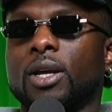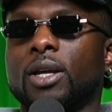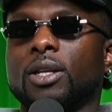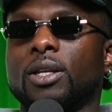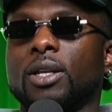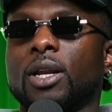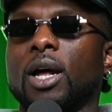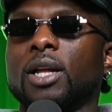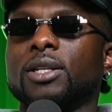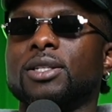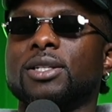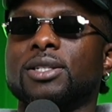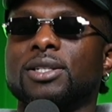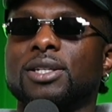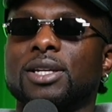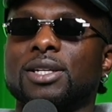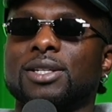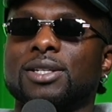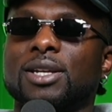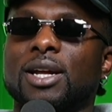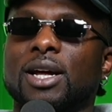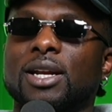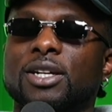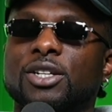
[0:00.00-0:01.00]
not to say
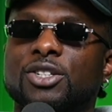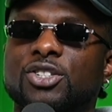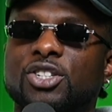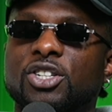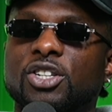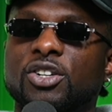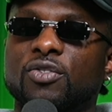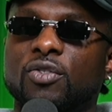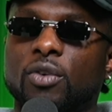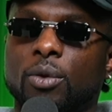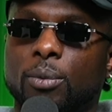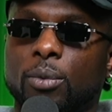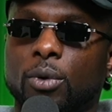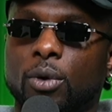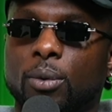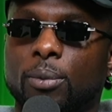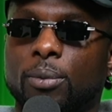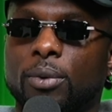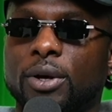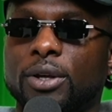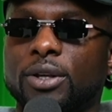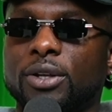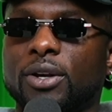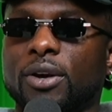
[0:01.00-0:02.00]
it's not achievable,
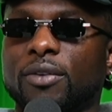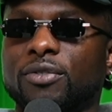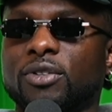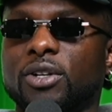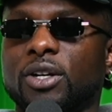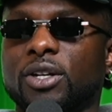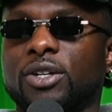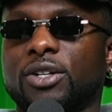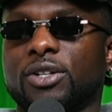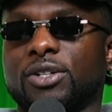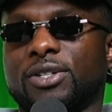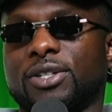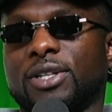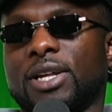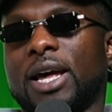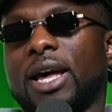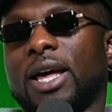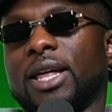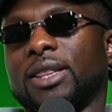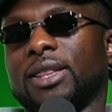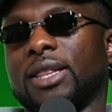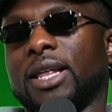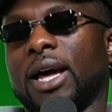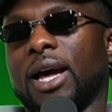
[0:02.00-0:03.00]
but you have to
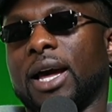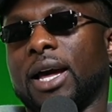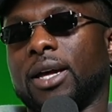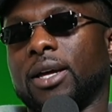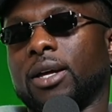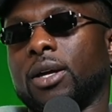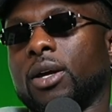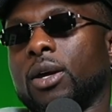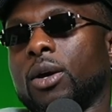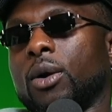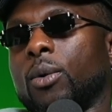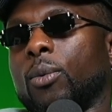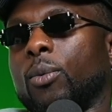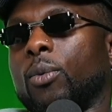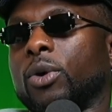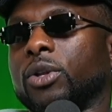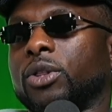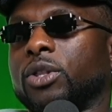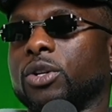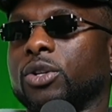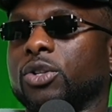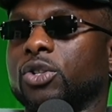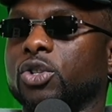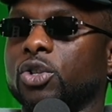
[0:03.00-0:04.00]
understand that
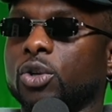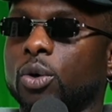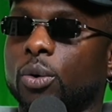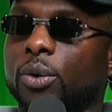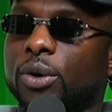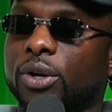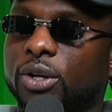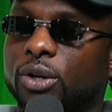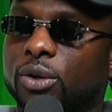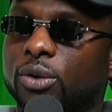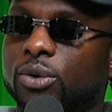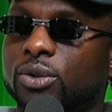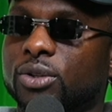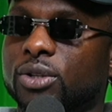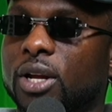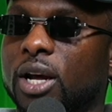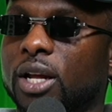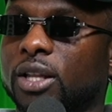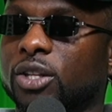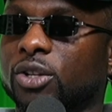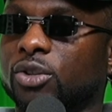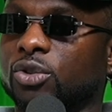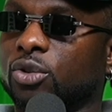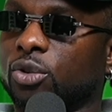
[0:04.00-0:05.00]
what they're showing you is
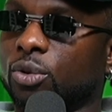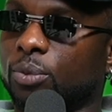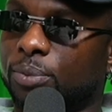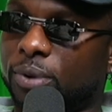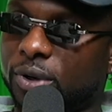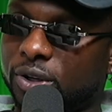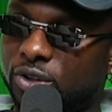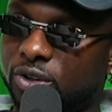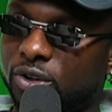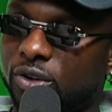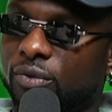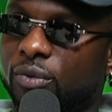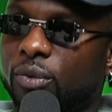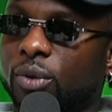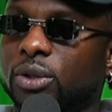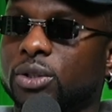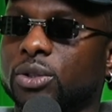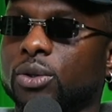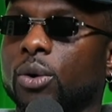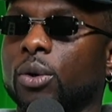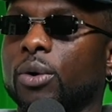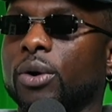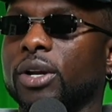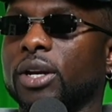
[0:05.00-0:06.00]
not the true picture of what's
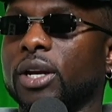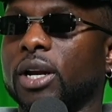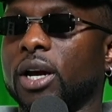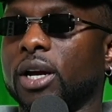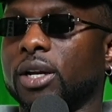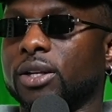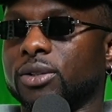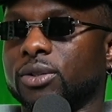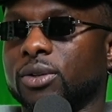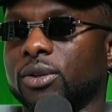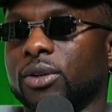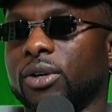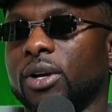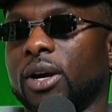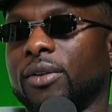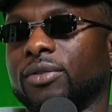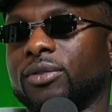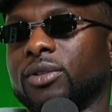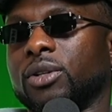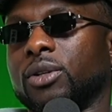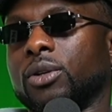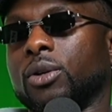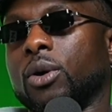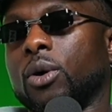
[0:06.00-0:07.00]
going on. So you have
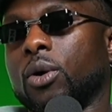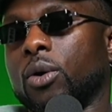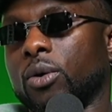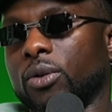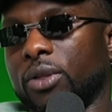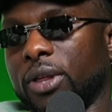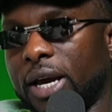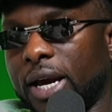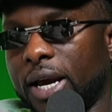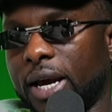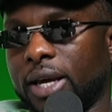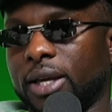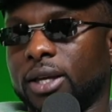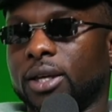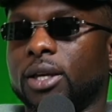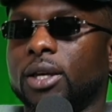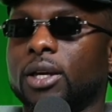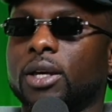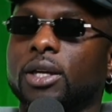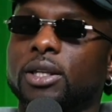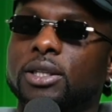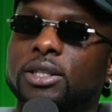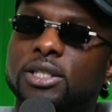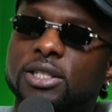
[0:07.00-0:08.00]
to know that
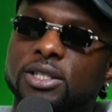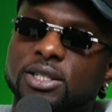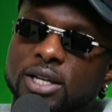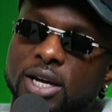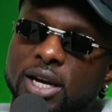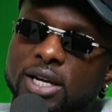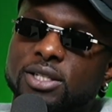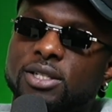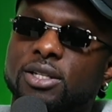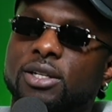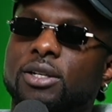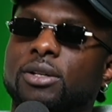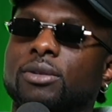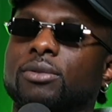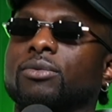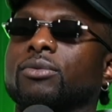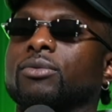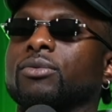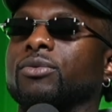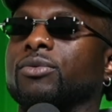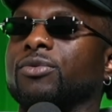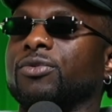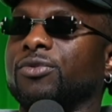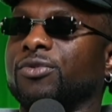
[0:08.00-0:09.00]
these guys are
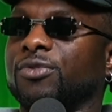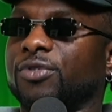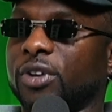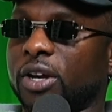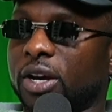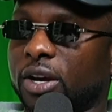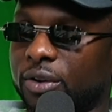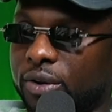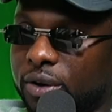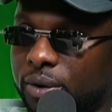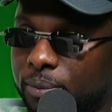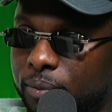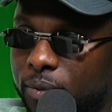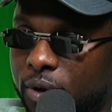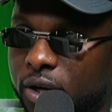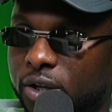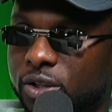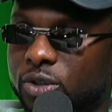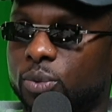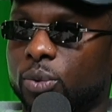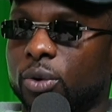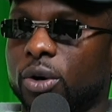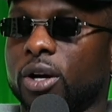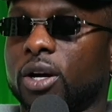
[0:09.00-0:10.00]
very
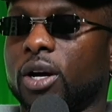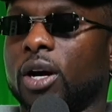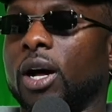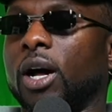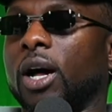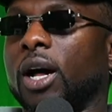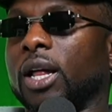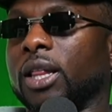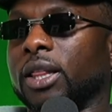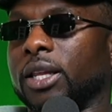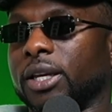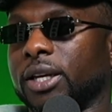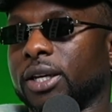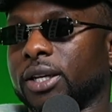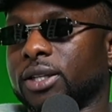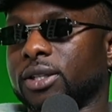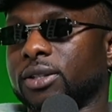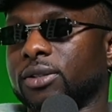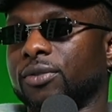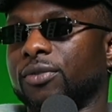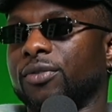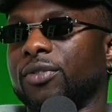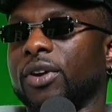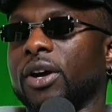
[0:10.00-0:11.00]
much
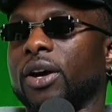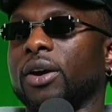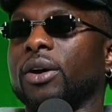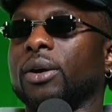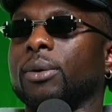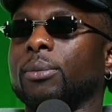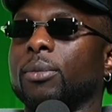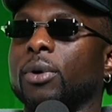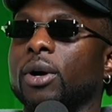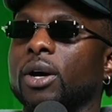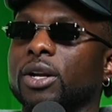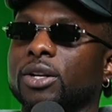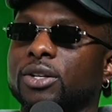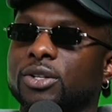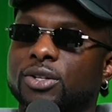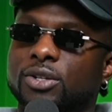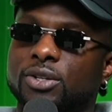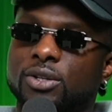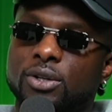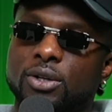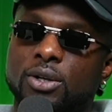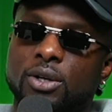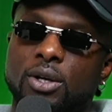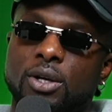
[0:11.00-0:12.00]
workaholics, very
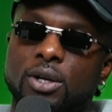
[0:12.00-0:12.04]
much